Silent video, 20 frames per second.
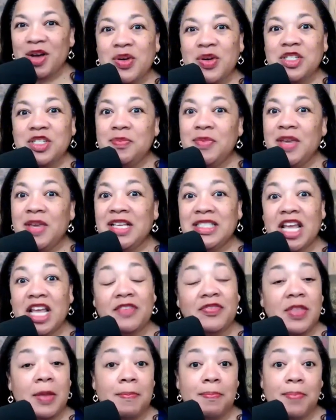Which means
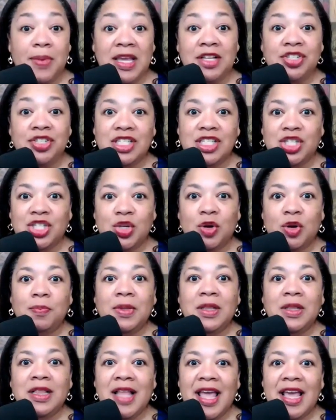that if the beach is your
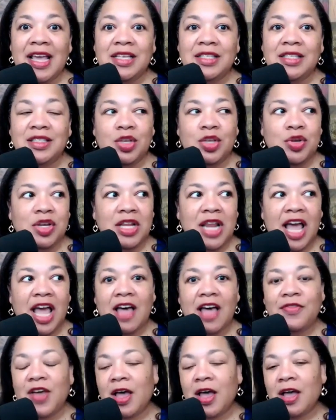place, you can
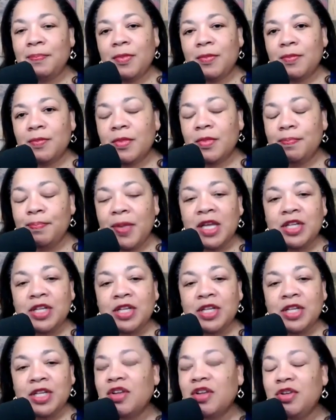have a
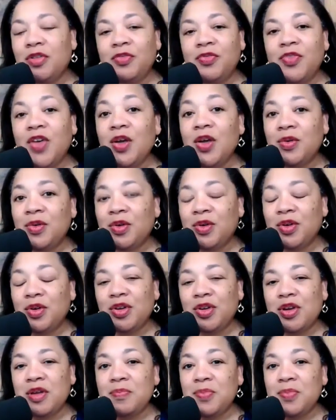picture on your phone or
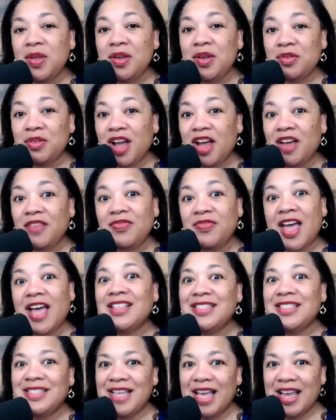your computer of
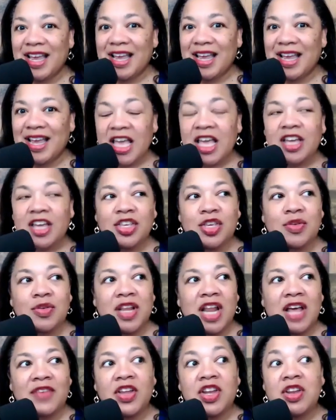that setting. You
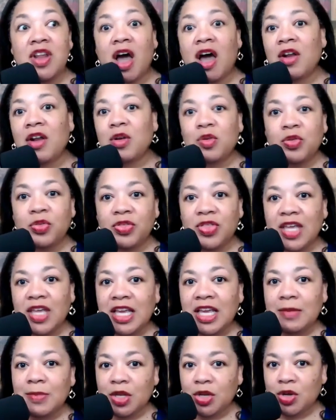can have a nautical
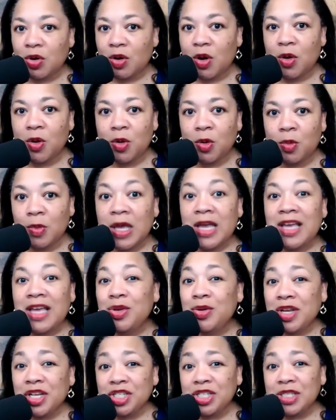theme in your home.
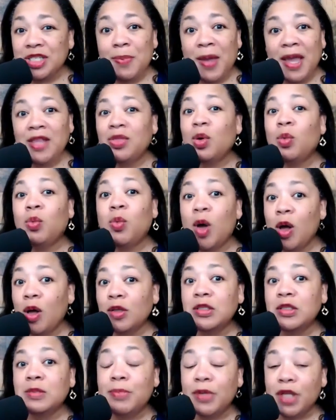You can just paint the
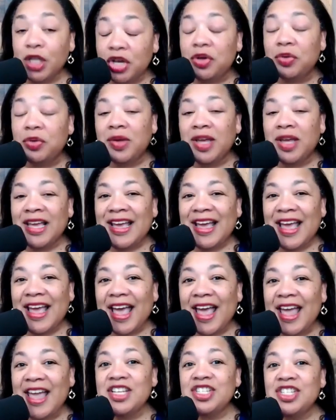walls blue,
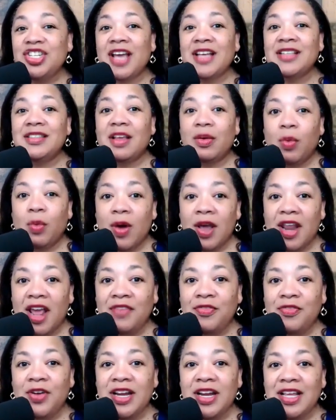and just
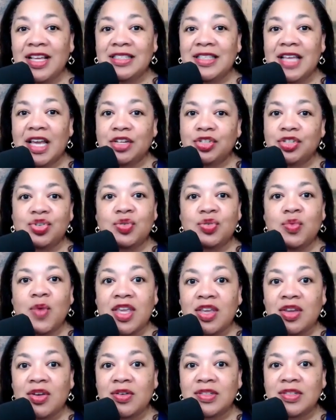whatever it is that
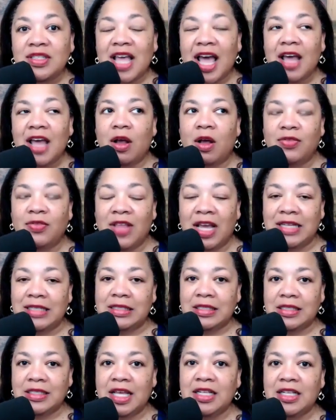triggers that
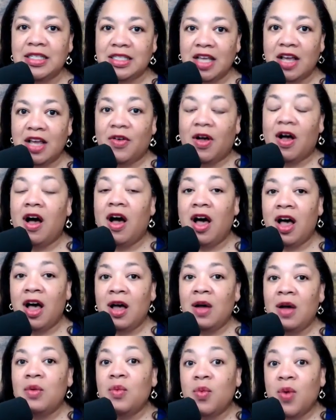sense of
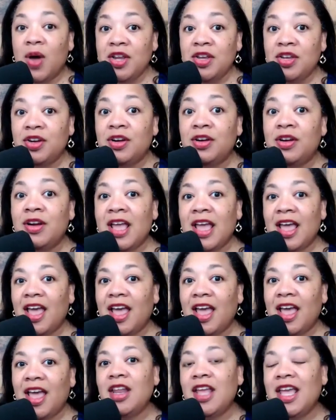awe, wonder,
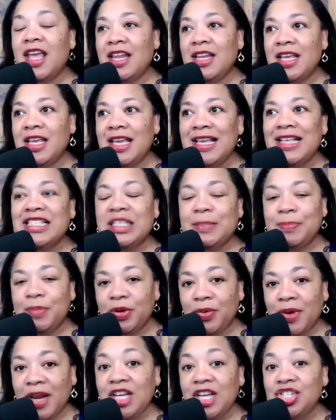and
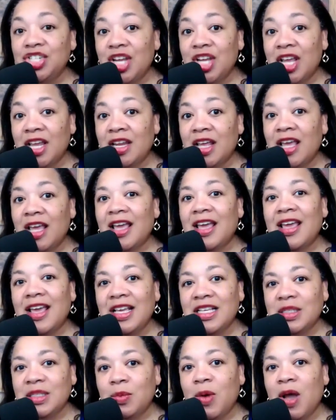inspiration
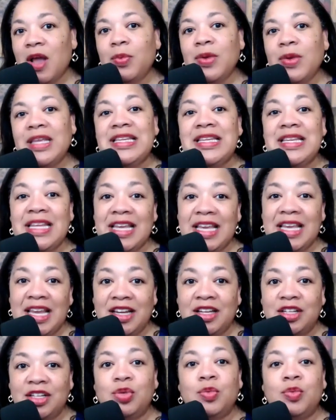is what we
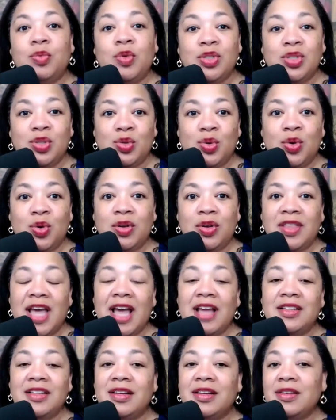need to restore
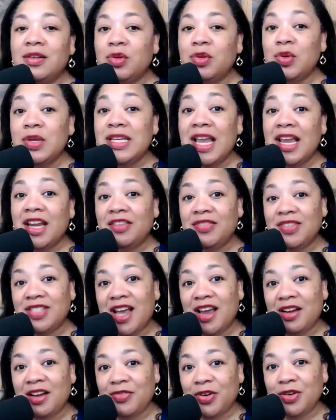that creative
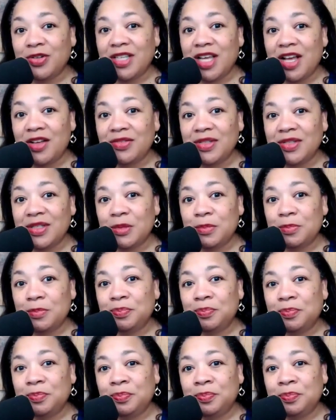side of ourselves.